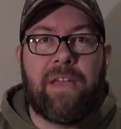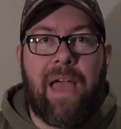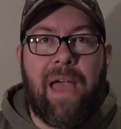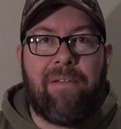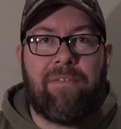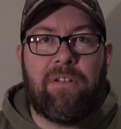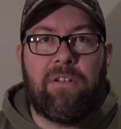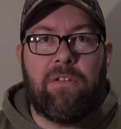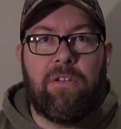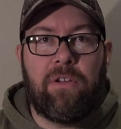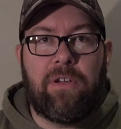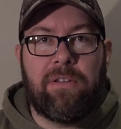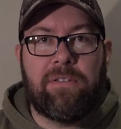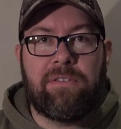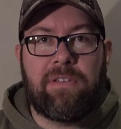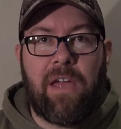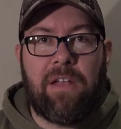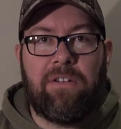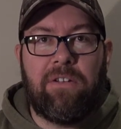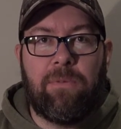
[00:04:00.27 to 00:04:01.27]
haven't, you can
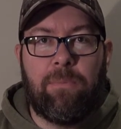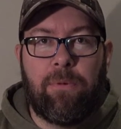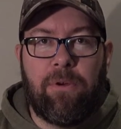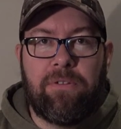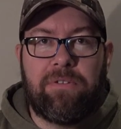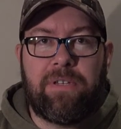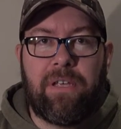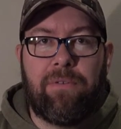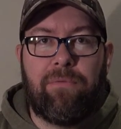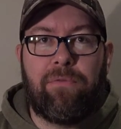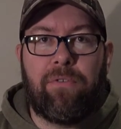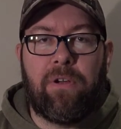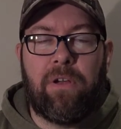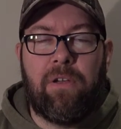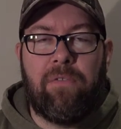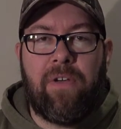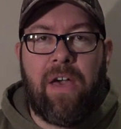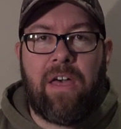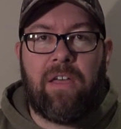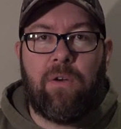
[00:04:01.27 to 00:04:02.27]
send your boots in for
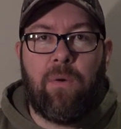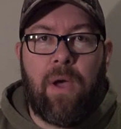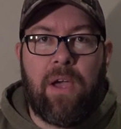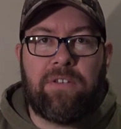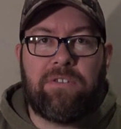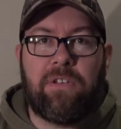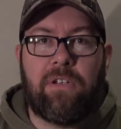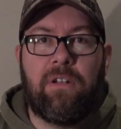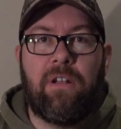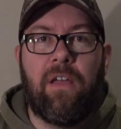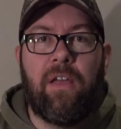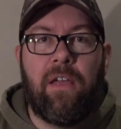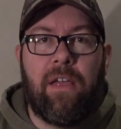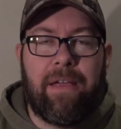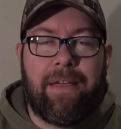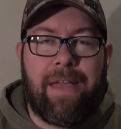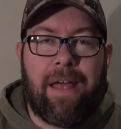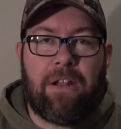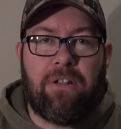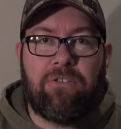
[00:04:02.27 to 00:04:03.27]
evaluation and
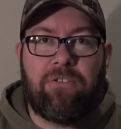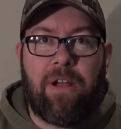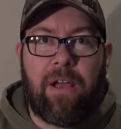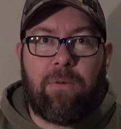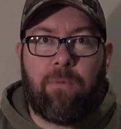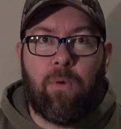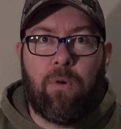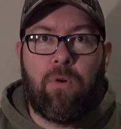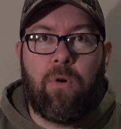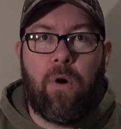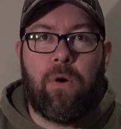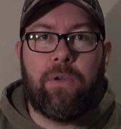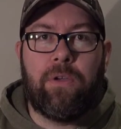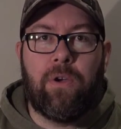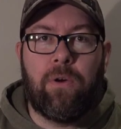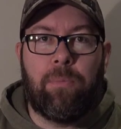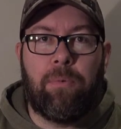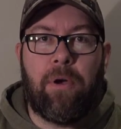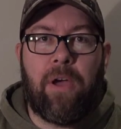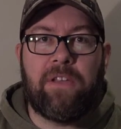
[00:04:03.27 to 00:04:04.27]
Kenetrek will quote you
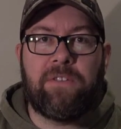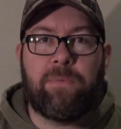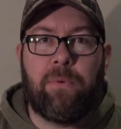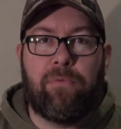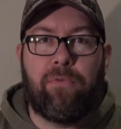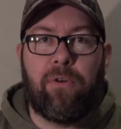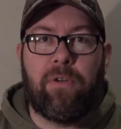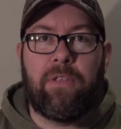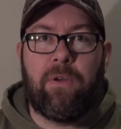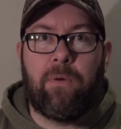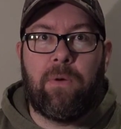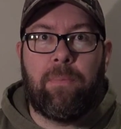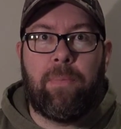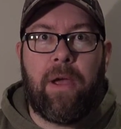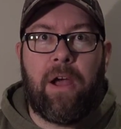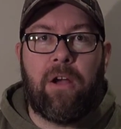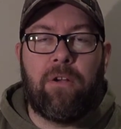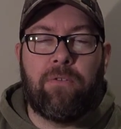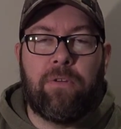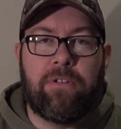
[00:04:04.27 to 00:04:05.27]
a price before they
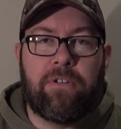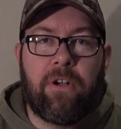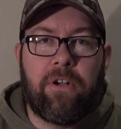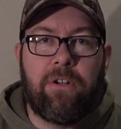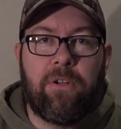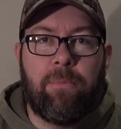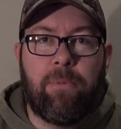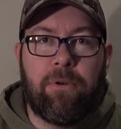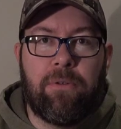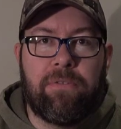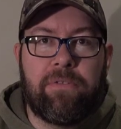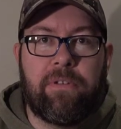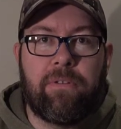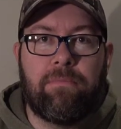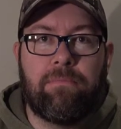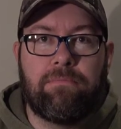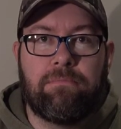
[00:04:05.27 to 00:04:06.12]
repair and return your boots.